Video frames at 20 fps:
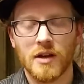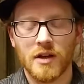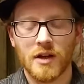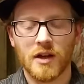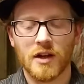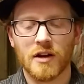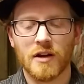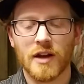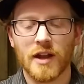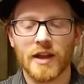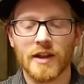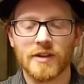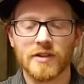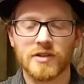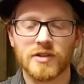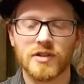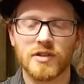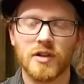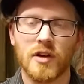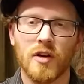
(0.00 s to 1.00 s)

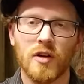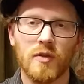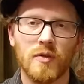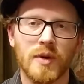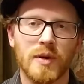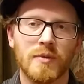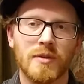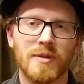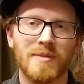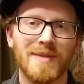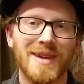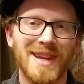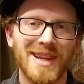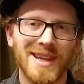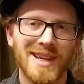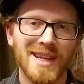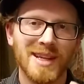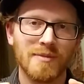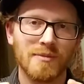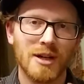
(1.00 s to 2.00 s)
Alright, so when we're
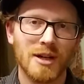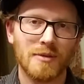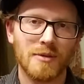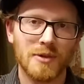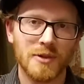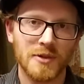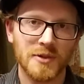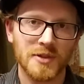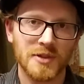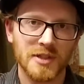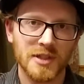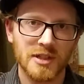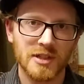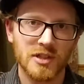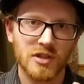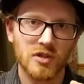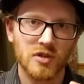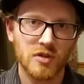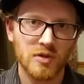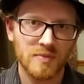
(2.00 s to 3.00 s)
making bubbles,
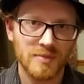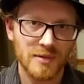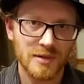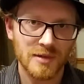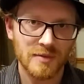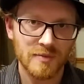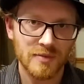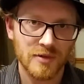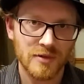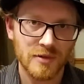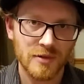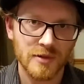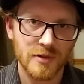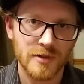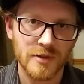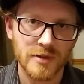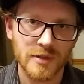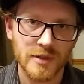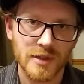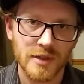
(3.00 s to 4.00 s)
it's super
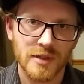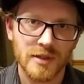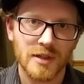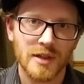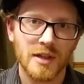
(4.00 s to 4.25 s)
important